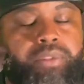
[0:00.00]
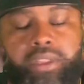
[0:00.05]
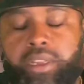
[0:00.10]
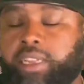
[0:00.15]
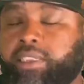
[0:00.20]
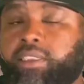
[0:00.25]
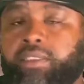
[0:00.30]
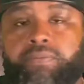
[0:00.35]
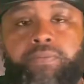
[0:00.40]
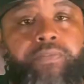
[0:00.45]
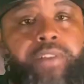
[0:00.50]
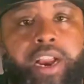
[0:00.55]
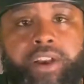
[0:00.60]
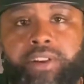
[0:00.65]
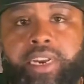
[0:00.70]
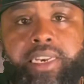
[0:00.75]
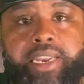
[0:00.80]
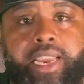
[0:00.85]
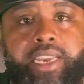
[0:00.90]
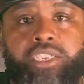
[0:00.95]
It's
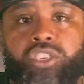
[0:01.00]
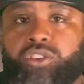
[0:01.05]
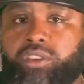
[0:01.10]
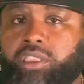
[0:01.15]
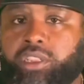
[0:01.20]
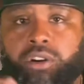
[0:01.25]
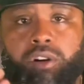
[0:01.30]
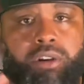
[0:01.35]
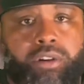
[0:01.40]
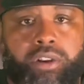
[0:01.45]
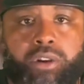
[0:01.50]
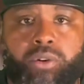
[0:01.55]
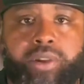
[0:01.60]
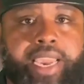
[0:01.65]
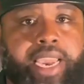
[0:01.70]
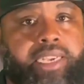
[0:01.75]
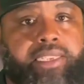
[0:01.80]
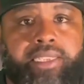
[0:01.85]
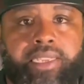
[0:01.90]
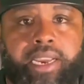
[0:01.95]
very dangerous. There are no
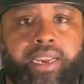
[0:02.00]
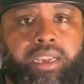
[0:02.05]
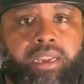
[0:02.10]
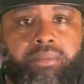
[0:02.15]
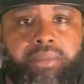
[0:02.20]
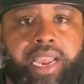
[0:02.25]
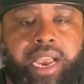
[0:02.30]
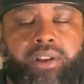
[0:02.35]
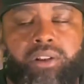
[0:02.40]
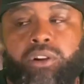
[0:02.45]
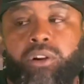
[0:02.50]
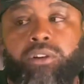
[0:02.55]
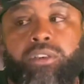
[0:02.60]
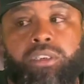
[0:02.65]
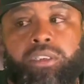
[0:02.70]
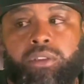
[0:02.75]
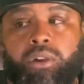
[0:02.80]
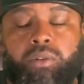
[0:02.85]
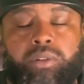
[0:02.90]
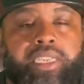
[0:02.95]
gates that come down.
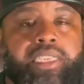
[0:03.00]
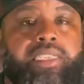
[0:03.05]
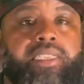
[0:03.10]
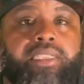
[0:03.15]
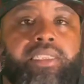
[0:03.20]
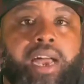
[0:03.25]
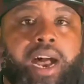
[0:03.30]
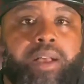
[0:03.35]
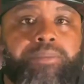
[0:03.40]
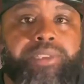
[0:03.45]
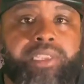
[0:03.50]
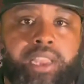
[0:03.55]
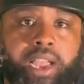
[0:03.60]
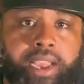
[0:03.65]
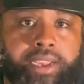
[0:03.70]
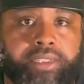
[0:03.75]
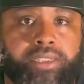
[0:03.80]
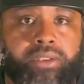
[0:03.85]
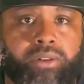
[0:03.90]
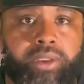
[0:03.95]
There's only stop
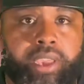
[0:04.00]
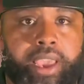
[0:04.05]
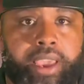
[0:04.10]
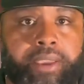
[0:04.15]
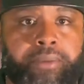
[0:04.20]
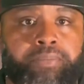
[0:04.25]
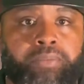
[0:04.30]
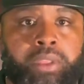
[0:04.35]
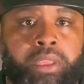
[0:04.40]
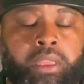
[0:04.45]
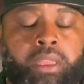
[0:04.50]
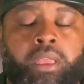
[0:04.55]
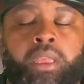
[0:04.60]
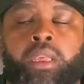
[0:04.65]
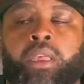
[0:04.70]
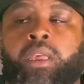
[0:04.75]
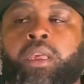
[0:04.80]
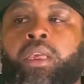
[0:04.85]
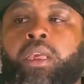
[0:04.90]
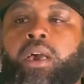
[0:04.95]
signs,
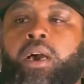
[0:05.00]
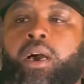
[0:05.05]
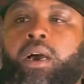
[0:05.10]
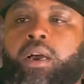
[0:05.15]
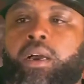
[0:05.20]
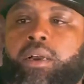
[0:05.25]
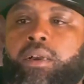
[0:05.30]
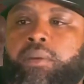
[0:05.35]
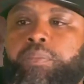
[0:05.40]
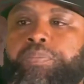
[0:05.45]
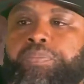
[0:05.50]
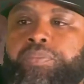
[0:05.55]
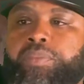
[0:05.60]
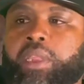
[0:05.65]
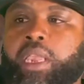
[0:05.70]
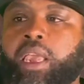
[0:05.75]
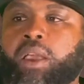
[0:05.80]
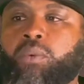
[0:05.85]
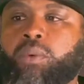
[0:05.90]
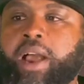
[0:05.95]
okay?
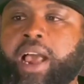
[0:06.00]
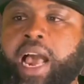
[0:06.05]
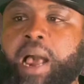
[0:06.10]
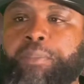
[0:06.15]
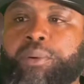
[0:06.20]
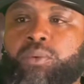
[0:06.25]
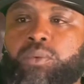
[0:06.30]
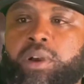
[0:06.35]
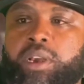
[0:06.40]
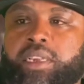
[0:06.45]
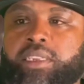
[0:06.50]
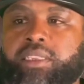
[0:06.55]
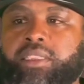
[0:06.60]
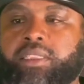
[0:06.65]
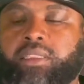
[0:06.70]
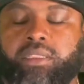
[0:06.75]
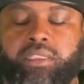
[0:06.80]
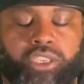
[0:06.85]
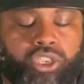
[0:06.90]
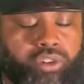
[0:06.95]
And what happened was
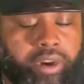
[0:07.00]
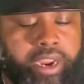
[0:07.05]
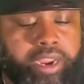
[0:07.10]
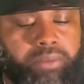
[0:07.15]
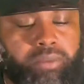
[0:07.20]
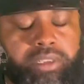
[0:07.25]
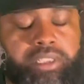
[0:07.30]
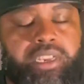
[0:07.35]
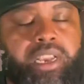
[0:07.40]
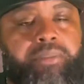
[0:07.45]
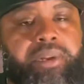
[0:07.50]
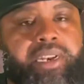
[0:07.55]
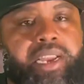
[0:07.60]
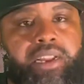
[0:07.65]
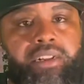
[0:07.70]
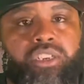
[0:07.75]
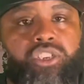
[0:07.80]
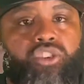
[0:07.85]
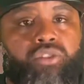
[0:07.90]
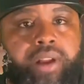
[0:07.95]
the train was coming
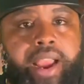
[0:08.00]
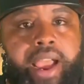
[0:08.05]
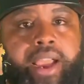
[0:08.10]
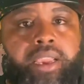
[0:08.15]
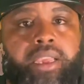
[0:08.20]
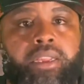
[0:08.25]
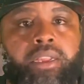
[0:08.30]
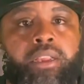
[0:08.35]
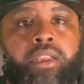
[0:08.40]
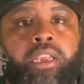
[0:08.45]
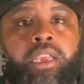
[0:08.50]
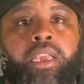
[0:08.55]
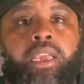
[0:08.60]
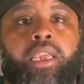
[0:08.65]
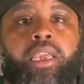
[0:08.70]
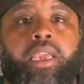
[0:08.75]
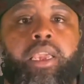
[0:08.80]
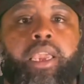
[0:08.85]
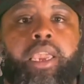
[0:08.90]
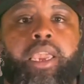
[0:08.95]
down the track
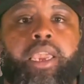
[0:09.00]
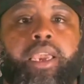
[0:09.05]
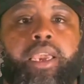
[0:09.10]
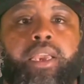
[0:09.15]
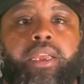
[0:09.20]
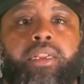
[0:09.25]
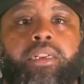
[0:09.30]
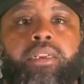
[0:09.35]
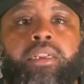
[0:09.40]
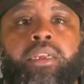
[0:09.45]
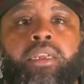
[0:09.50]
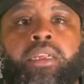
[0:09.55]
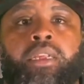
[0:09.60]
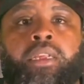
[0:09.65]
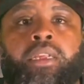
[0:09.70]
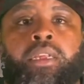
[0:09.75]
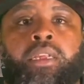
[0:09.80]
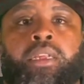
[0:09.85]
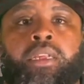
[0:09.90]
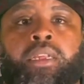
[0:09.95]
and
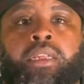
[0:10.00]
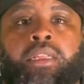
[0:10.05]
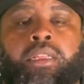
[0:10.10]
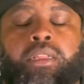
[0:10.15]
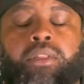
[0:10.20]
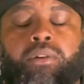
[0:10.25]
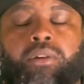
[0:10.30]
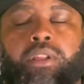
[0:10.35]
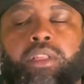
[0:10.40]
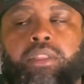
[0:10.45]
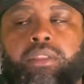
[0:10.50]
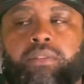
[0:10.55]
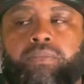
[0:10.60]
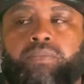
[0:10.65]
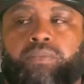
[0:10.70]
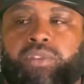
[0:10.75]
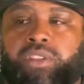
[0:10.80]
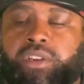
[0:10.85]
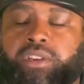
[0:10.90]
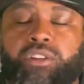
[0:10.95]

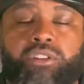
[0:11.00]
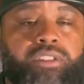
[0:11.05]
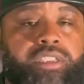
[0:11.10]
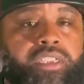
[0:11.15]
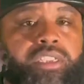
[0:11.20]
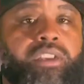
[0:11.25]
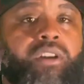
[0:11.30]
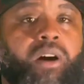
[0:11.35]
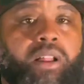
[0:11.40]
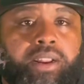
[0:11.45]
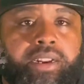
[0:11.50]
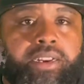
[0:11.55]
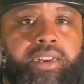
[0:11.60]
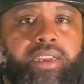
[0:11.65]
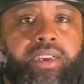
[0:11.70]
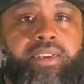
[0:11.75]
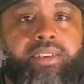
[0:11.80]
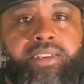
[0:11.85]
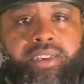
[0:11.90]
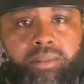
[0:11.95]
the news is calling
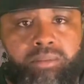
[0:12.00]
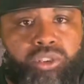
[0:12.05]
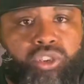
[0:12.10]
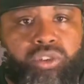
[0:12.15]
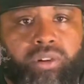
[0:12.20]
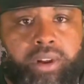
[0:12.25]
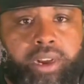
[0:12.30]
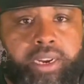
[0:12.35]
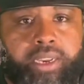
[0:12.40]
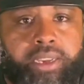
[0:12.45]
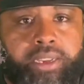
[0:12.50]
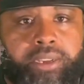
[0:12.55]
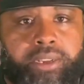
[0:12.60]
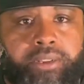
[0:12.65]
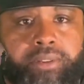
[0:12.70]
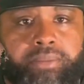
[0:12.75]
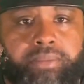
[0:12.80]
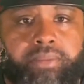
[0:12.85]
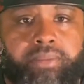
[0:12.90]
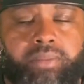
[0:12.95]
it a dump truck,
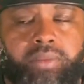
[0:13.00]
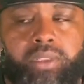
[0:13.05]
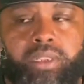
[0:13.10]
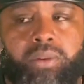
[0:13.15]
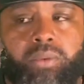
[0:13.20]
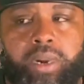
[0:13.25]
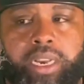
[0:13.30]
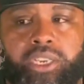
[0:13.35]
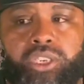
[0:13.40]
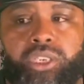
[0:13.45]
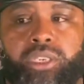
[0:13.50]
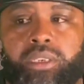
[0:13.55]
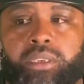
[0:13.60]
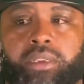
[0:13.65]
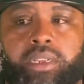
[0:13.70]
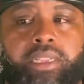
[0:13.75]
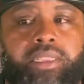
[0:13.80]
which,